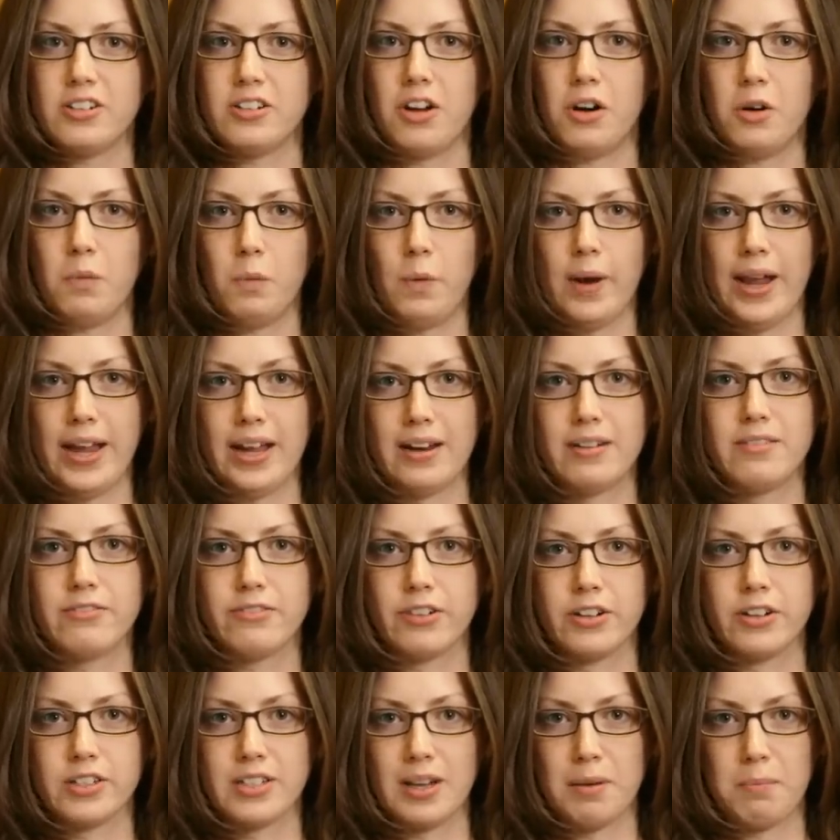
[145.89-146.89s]
Don't wait
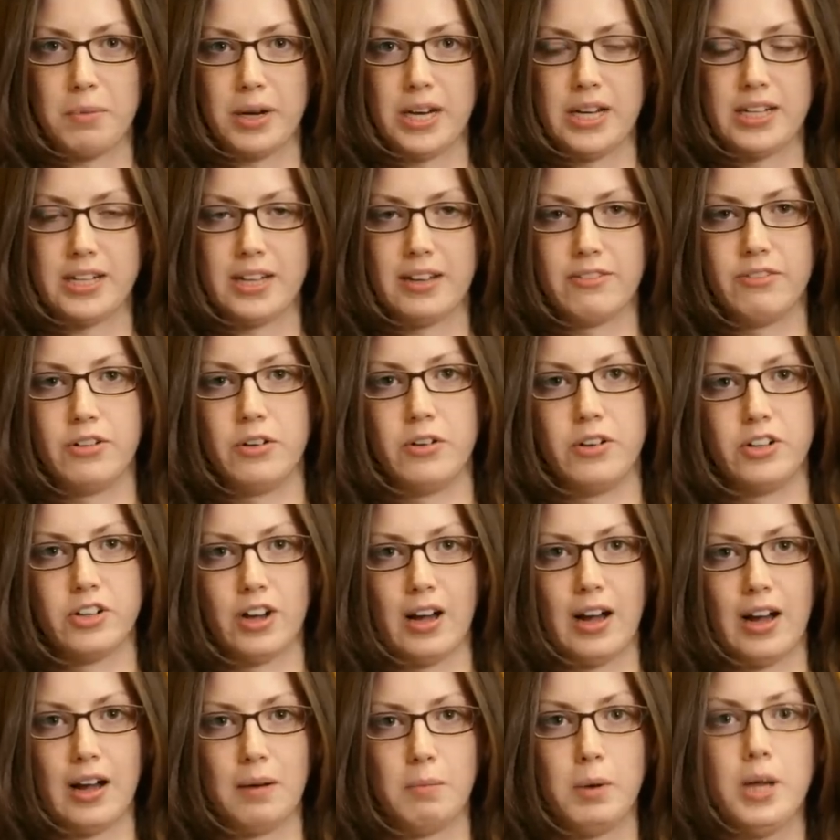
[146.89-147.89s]
for somebody to give you a
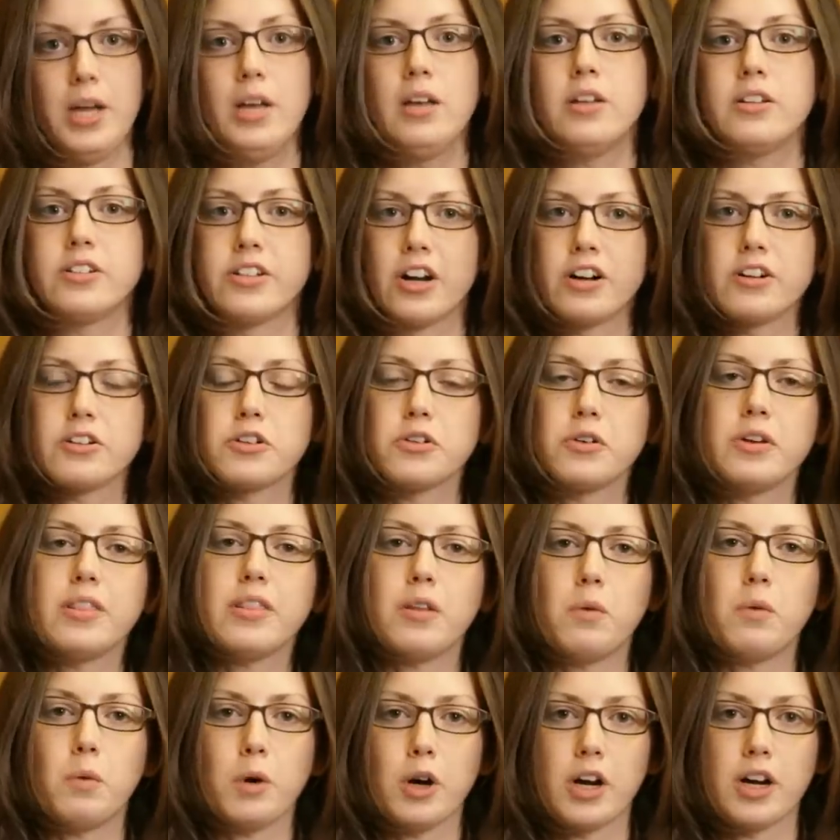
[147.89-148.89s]
job. Start
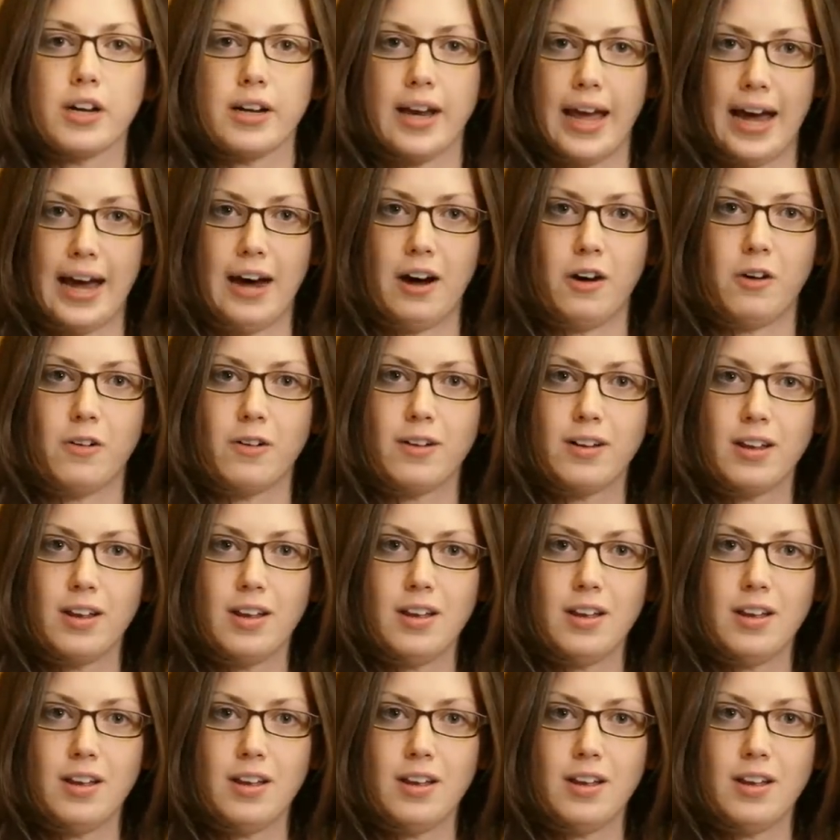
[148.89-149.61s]
doing the work now.